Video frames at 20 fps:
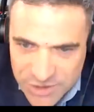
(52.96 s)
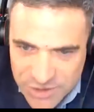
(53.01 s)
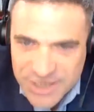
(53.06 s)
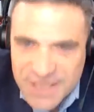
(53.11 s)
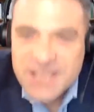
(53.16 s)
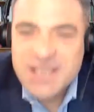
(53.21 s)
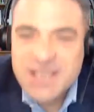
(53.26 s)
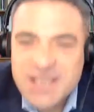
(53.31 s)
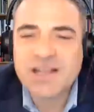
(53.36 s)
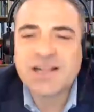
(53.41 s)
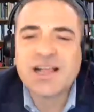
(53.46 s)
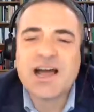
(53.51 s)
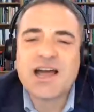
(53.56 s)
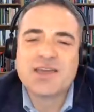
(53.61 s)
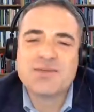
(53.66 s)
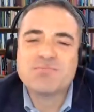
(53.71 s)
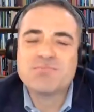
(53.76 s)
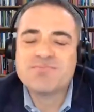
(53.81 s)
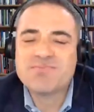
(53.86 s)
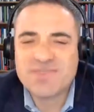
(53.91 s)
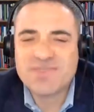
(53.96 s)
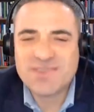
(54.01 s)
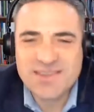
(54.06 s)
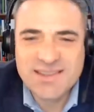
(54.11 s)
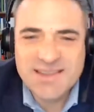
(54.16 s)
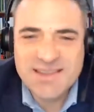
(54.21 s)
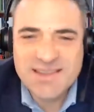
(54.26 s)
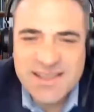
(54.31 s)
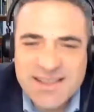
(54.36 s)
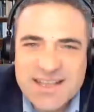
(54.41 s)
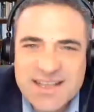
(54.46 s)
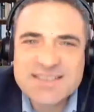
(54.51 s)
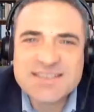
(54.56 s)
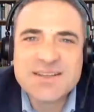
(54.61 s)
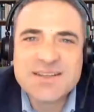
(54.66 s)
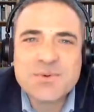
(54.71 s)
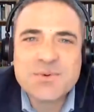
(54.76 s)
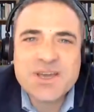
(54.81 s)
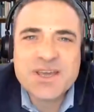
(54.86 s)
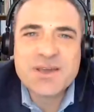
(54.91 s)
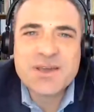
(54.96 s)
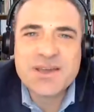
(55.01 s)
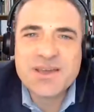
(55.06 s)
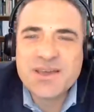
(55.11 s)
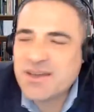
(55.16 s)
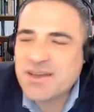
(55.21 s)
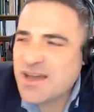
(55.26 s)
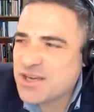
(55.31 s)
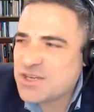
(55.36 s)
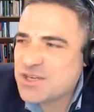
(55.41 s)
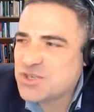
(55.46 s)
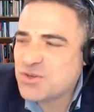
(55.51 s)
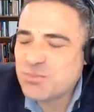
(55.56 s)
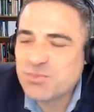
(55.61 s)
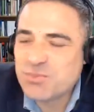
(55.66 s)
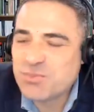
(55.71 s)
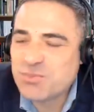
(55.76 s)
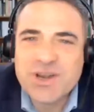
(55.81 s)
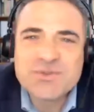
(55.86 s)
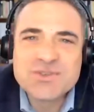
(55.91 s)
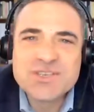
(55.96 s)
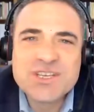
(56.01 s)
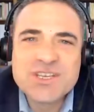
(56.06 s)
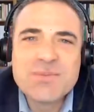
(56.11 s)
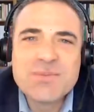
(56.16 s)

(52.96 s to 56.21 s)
Ingelheim. That's the way I should pronounce it,